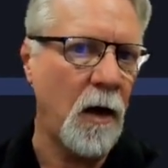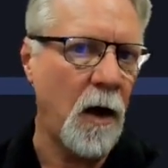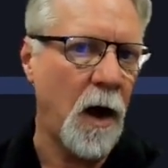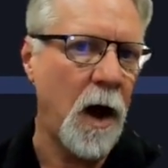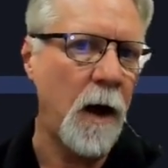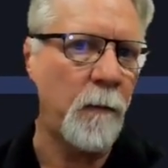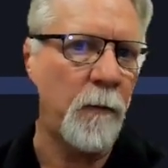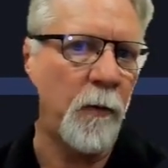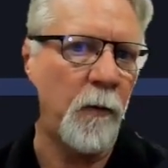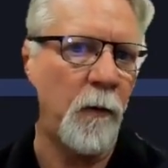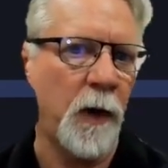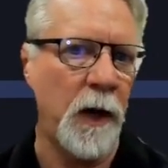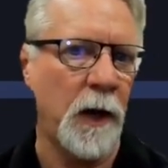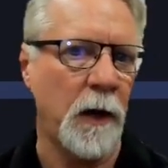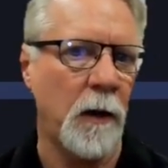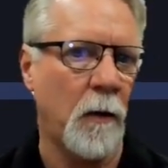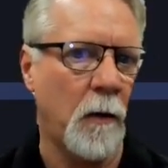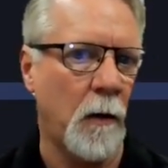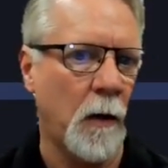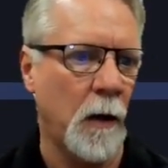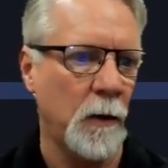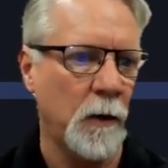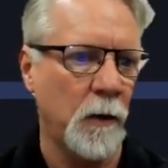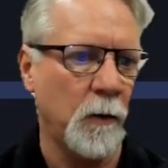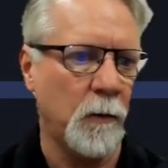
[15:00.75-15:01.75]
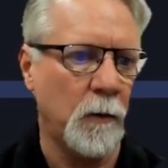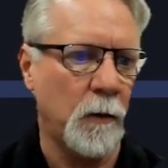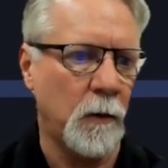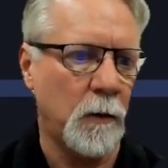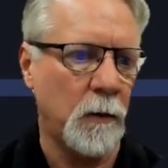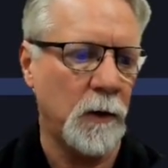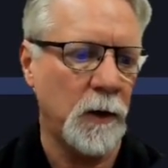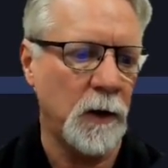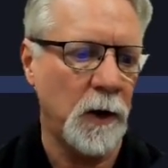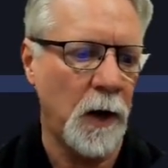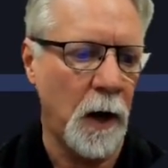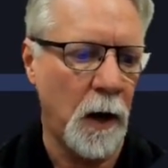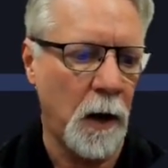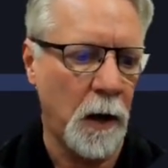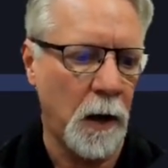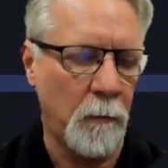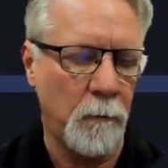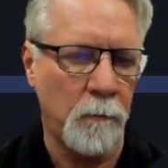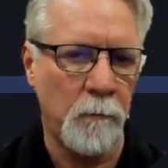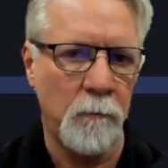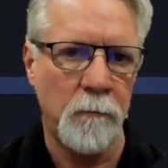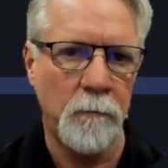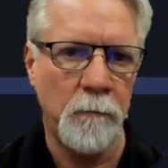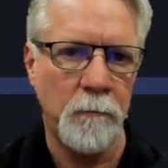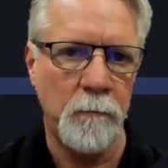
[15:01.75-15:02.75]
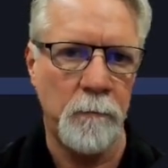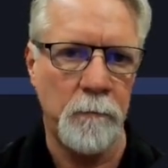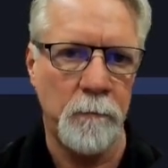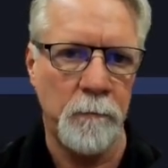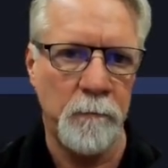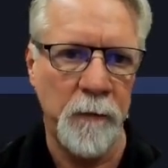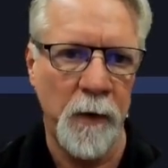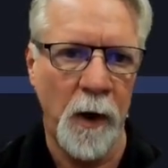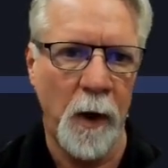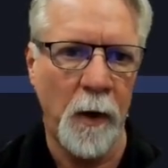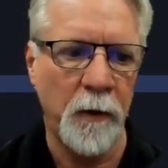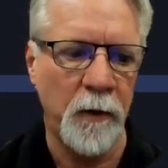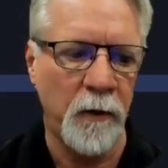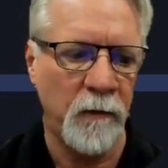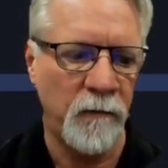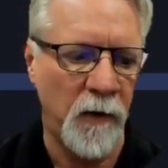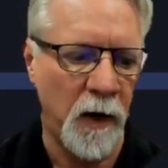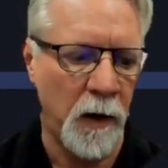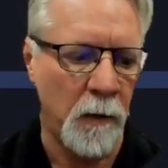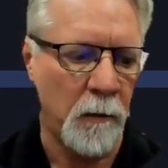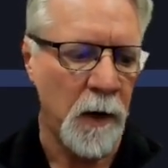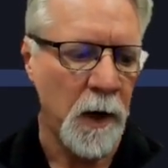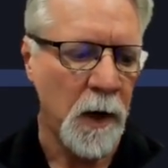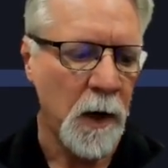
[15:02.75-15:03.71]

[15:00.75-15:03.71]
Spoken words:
operate on your file.